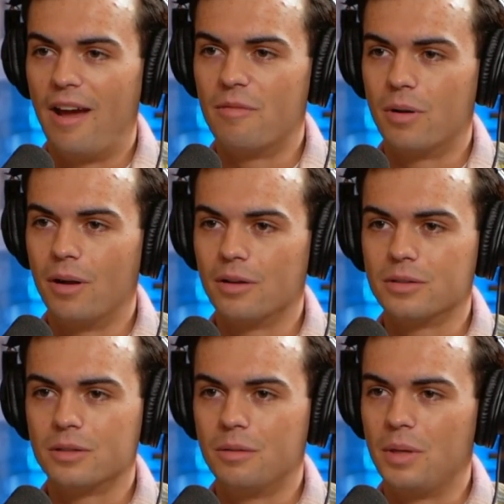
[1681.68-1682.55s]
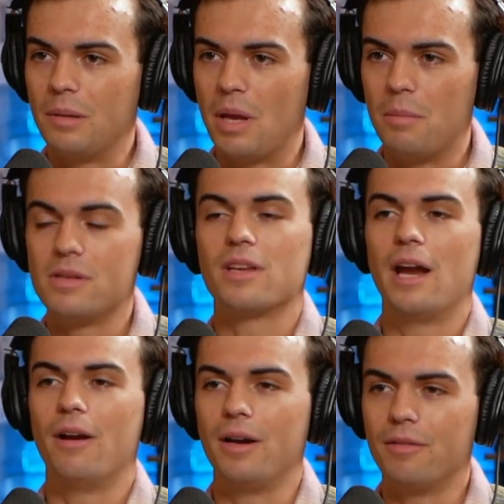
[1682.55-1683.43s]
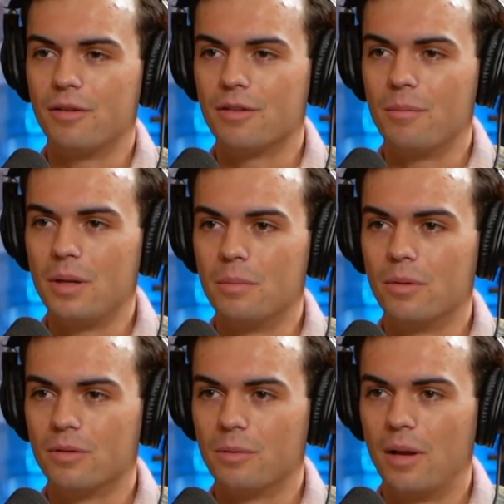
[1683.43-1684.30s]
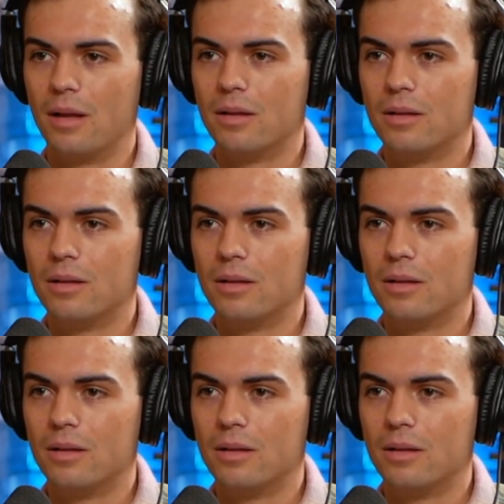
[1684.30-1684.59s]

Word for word: have, but also could be maybe scary for some people as well.